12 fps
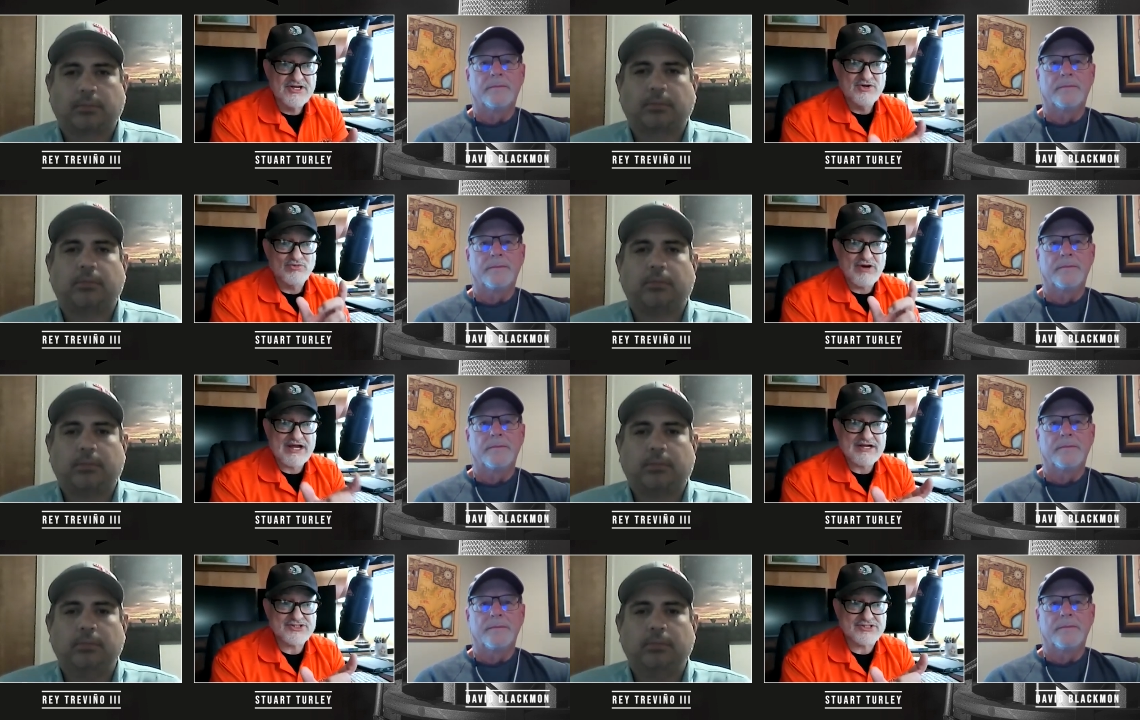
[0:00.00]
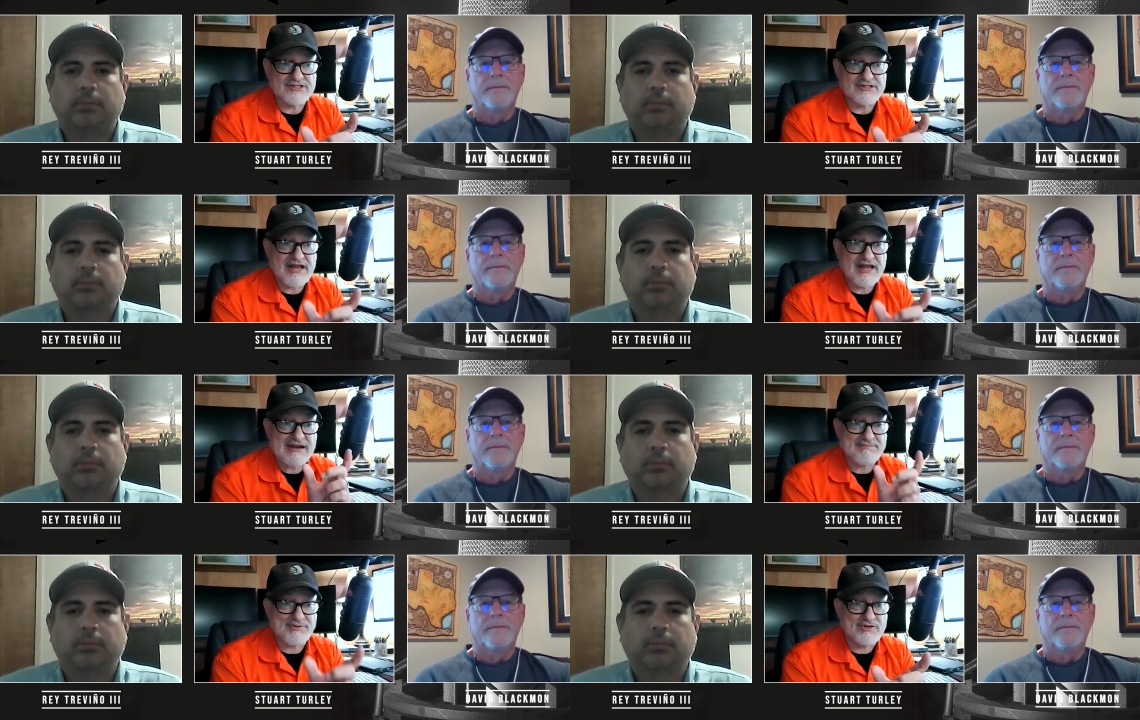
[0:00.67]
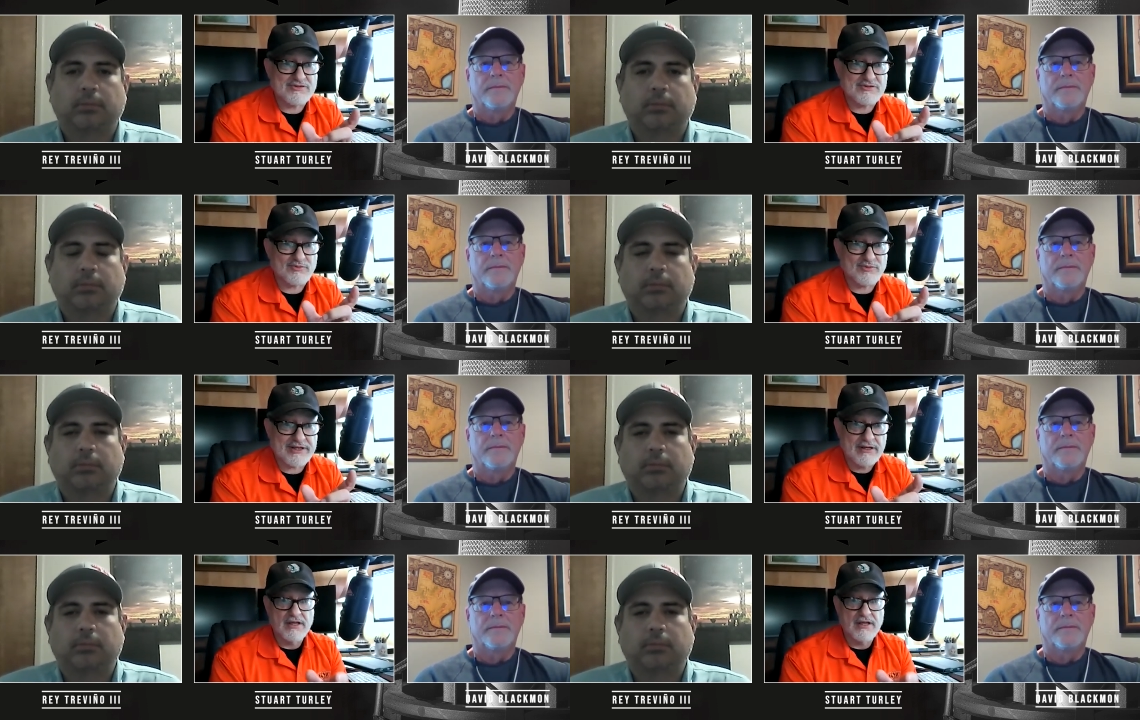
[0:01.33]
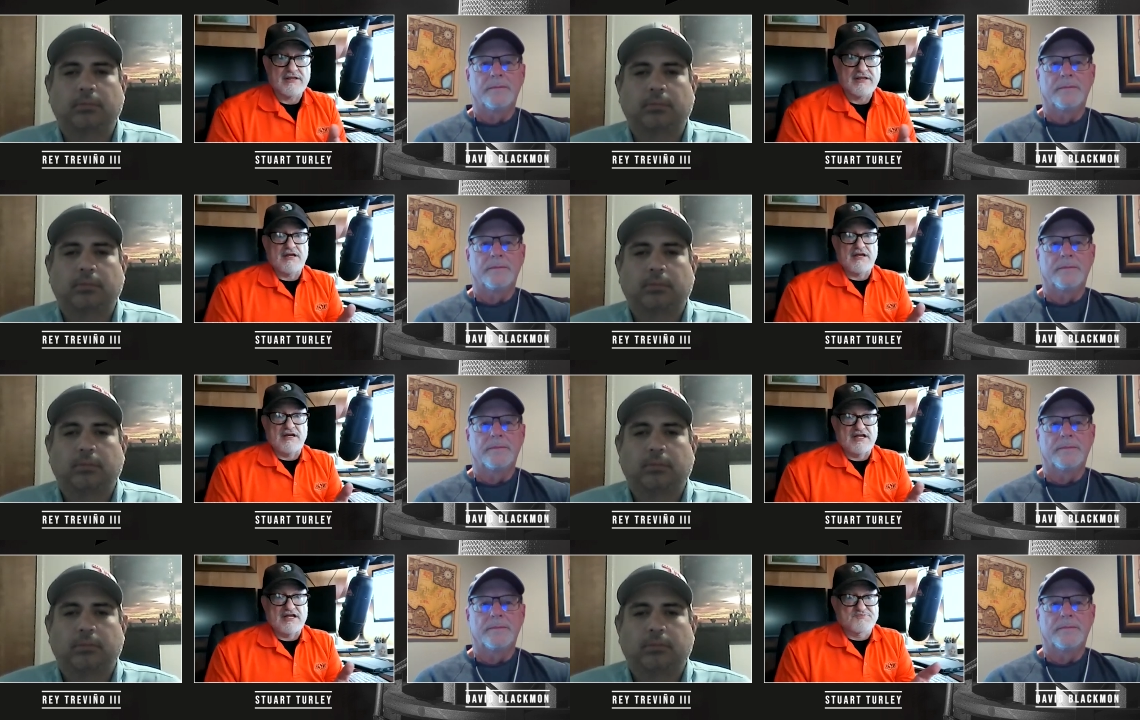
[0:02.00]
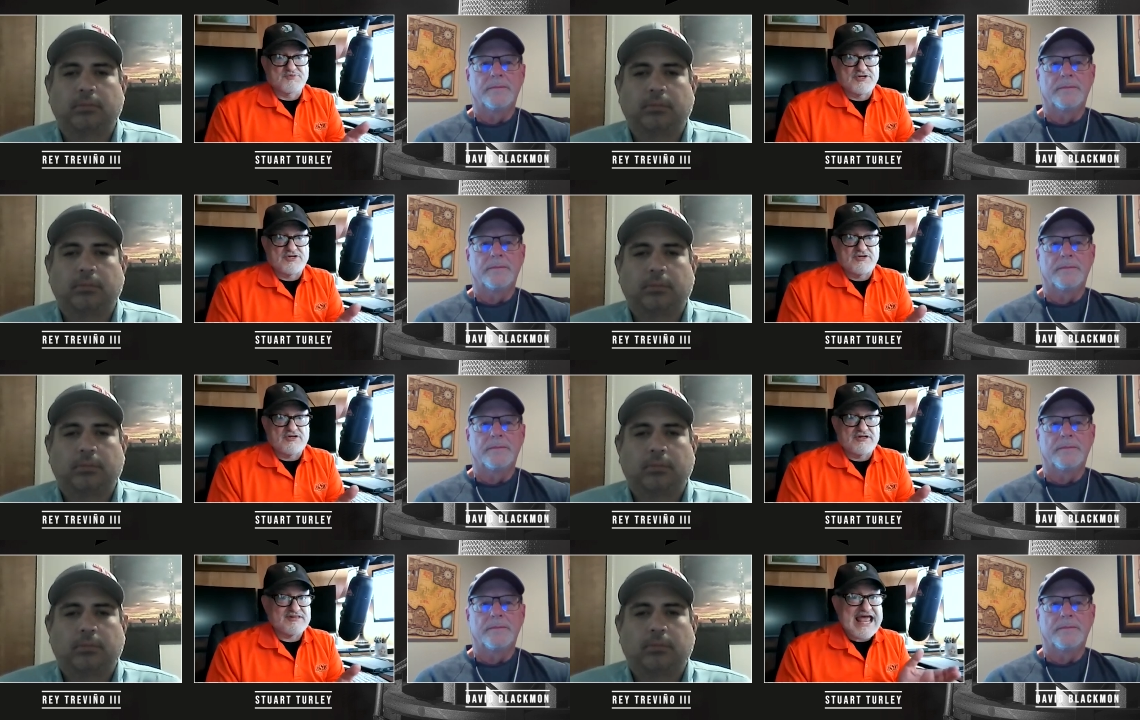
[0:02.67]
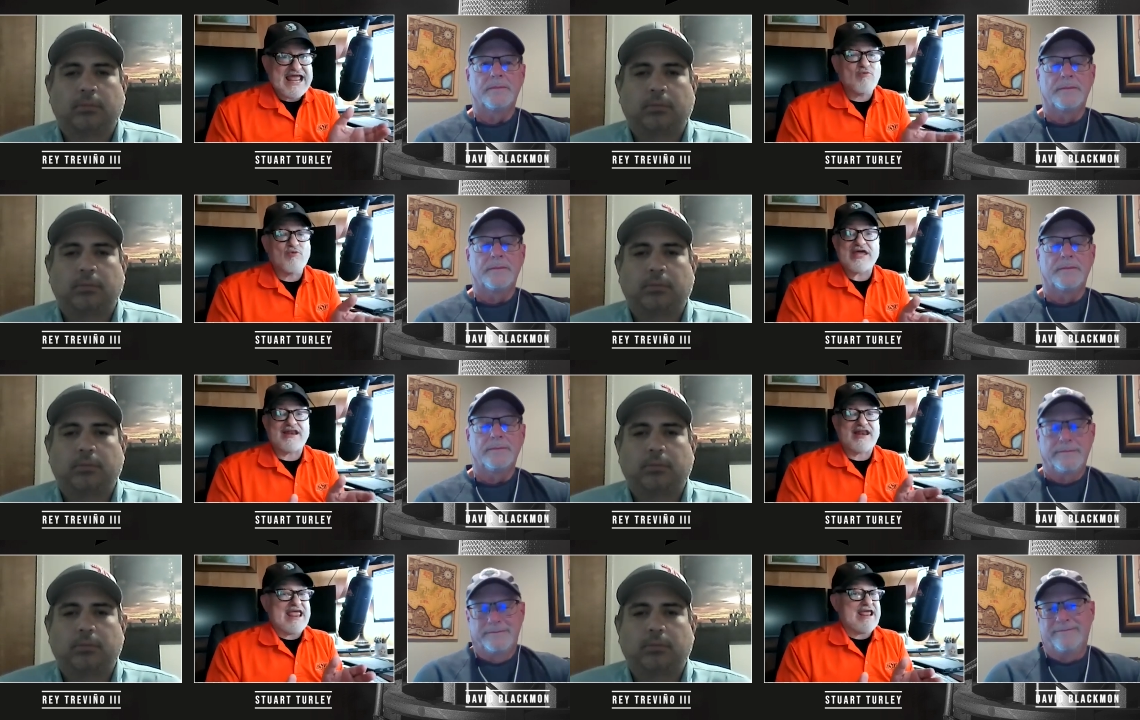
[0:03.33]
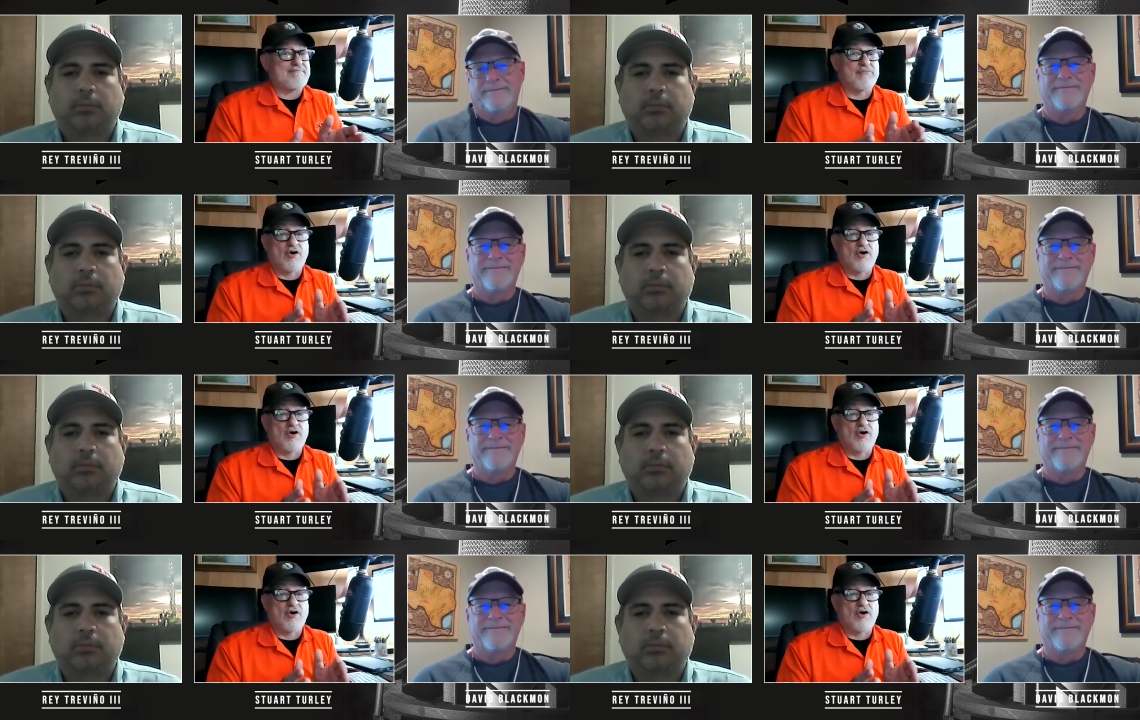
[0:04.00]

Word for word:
Speaker 1: Russian and Putin went, hey, that's pretty good. They went and